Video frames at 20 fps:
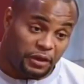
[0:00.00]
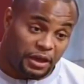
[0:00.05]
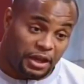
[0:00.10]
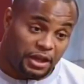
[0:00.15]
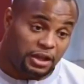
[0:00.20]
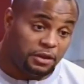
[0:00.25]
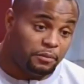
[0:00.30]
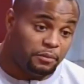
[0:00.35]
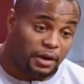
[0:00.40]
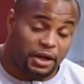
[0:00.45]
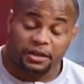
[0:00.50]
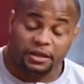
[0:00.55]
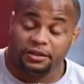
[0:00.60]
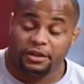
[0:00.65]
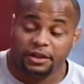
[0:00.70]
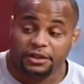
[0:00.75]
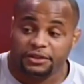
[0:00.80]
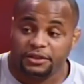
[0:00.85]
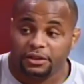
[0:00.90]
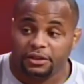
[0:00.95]
anybody
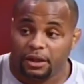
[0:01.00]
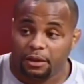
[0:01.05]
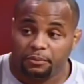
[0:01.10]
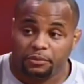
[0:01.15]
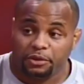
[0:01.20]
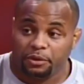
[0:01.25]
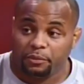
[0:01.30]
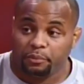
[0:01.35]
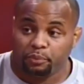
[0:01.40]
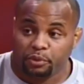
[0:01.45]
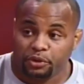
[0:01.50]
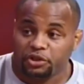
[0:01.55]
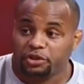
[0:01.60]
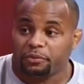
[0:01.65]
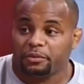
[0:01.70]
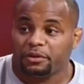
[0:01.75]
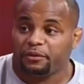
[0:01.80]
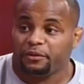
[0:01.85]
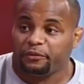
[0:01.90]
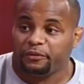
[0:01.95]
does it, I'm going to push
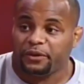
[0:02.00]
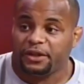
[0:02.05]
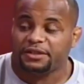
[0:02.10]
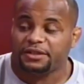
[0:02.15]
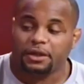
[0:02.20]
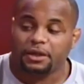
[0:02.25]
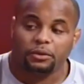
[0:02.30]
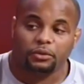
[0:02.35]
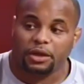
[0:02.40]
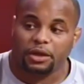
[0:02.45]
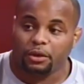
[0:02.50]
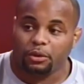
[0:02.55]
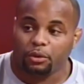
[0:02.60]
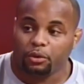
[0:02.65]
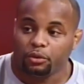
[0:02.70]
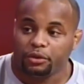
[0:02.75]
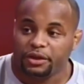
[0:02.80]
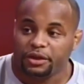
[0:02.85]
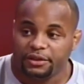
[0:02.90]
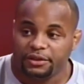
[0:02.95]
him in the face. I don't care
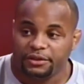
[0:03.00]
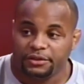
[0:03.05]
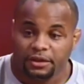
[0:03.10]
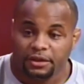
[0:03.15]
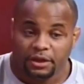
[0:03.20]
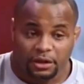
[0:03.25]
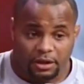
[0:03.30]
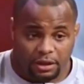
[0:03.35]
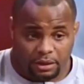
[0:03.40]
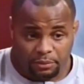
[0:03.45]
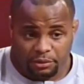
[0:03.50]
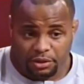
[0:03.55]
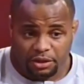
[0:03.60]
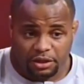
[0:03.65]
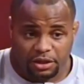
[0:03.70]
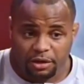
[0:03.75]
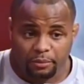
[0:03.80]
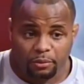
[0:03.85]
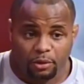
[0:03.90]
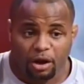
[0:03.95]
who it is. I'm going to
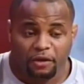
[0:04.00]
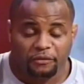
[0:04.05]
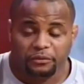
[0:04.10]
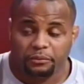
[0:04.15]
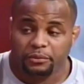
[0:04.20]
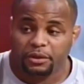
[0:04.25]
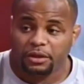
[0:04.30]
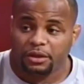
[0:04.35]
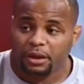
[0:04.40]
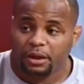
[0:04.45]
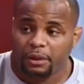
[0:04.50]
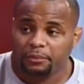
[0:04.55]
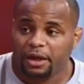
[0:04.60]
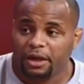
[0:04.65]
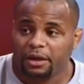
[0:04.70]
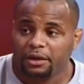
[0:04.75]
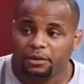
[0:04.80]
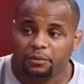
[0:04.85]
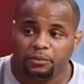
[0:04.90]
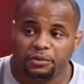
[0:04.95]
get him off of me. I'm
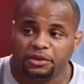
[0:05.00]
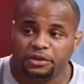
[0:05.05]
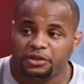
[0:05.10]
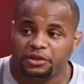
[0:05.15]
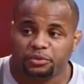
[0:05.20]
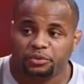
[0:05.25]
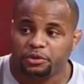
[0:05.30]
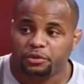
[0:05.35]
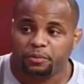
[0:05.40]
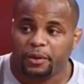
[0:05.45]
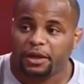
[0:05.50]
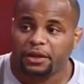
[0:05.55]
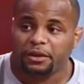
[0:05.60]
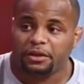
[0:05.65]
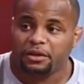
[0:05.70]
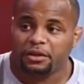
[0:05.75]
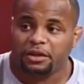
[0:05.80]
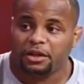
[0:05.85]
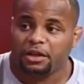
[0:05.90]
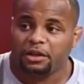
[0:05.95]
not going to be
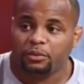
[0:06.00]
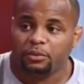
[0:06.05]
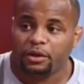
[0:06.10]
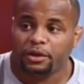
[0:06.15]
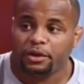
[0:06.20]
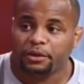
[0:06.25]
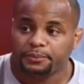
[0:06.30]
disrespected in any way.